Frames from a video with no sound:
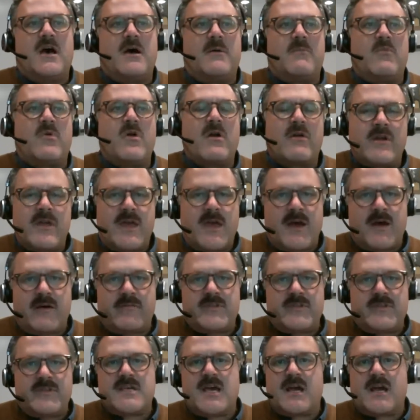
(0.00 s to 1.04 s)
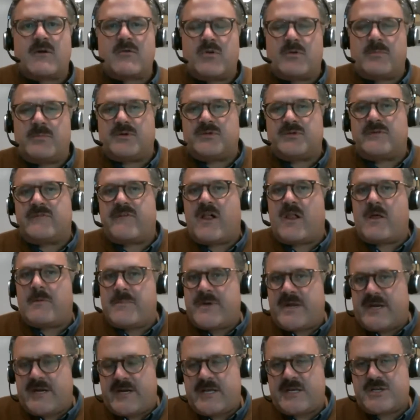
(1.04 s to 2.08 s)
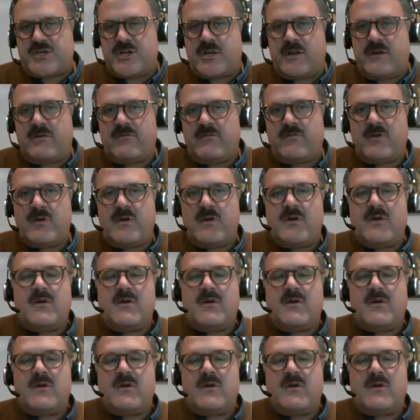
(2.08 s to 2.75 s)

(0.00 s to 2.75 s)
we already have this equitable development initiative,